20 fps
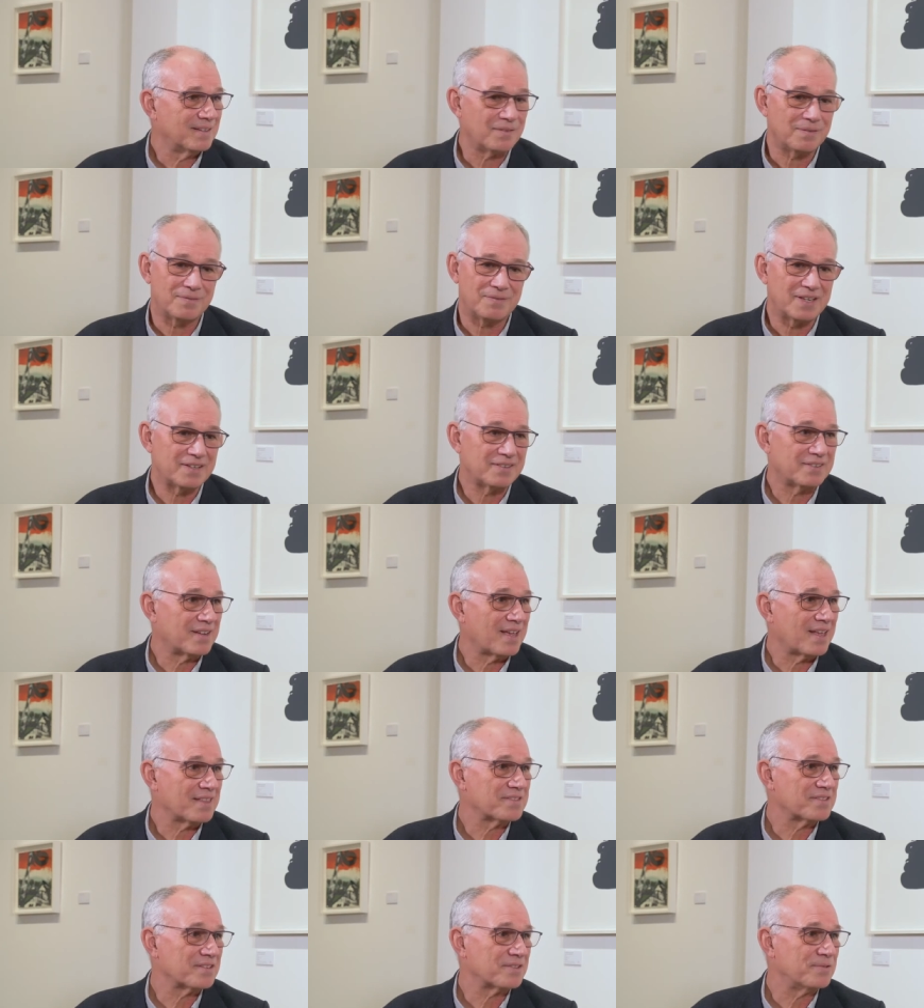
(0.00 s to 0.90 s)

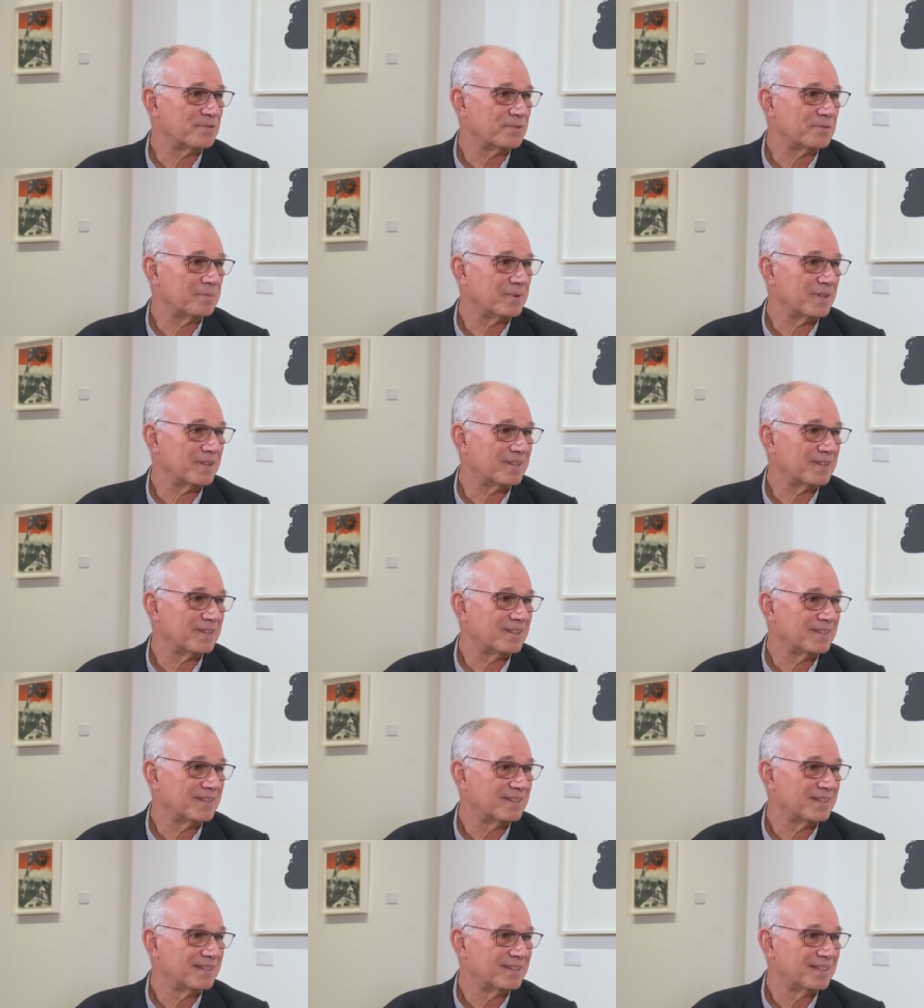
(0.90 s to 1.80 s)
Fantastic horn player.
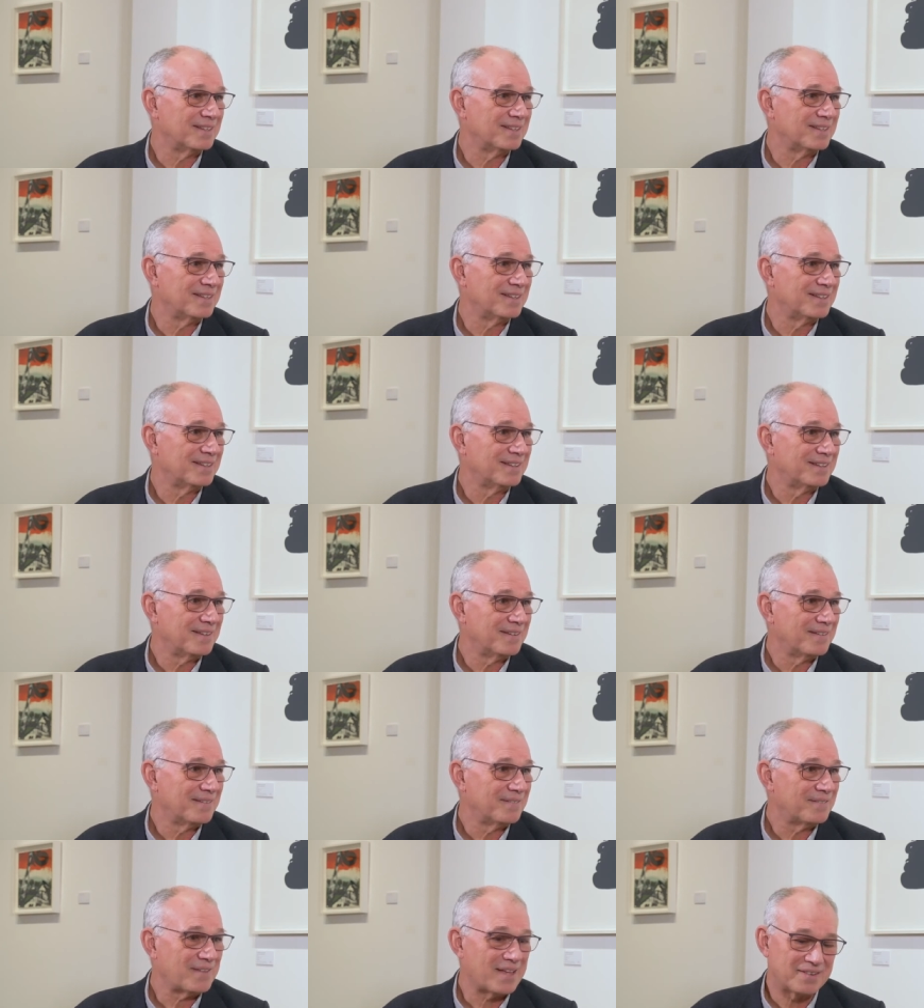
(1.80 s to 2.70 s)

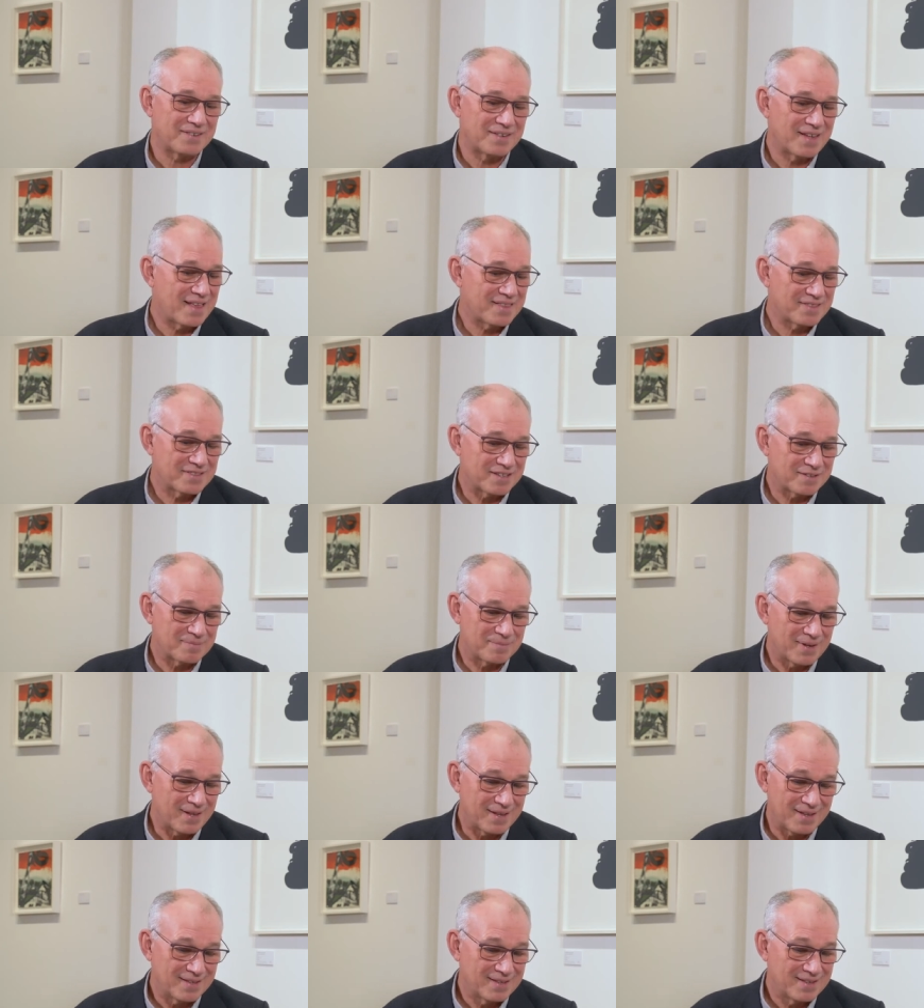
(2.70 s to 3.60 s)
Fantastic
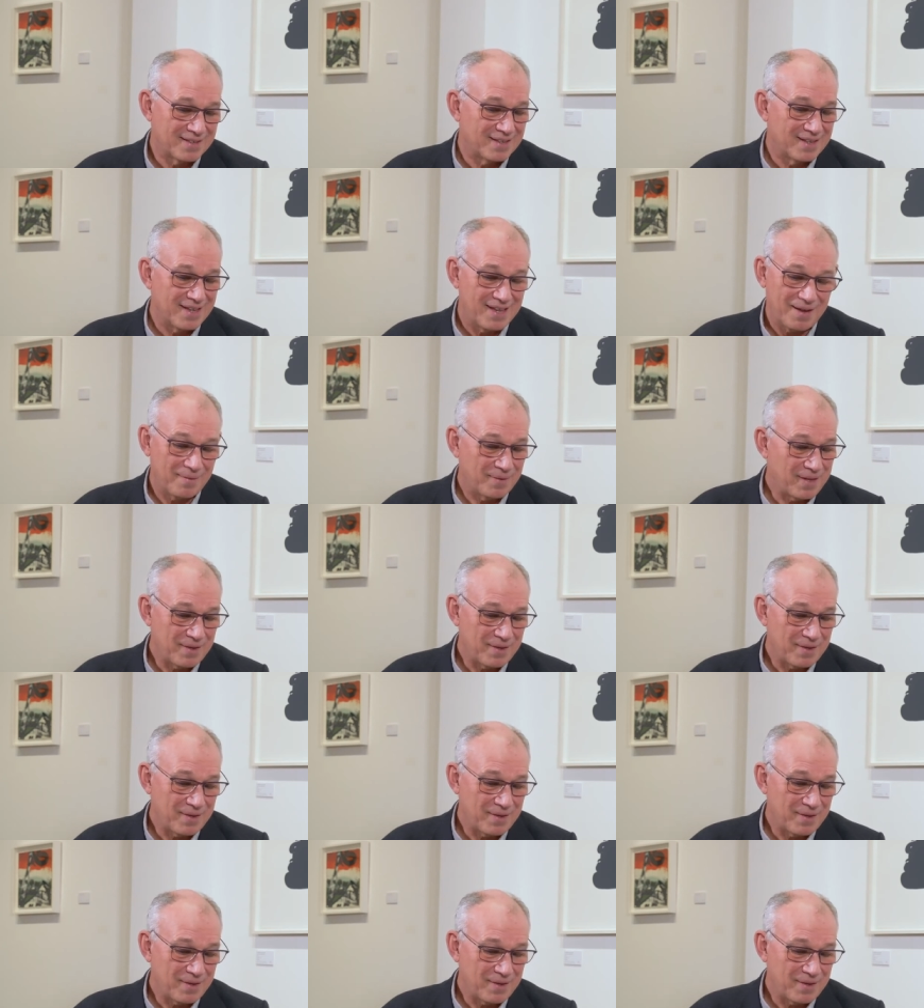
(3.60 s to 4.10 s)
player. Now,